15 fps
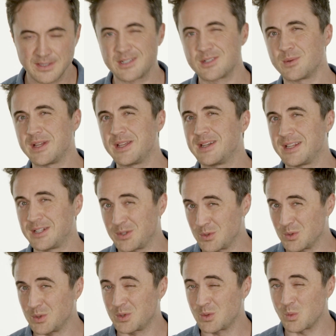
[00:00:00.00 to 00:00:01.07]
This is why you need
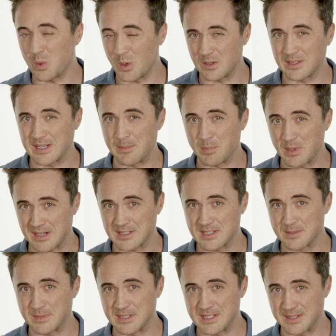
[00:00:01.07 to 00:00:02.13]
good quality
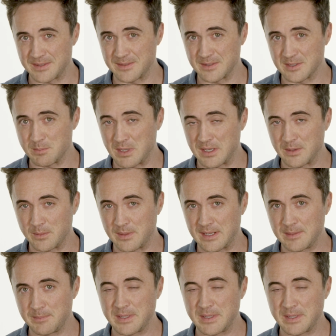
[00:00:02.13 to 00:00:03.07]
practice materials, by the way,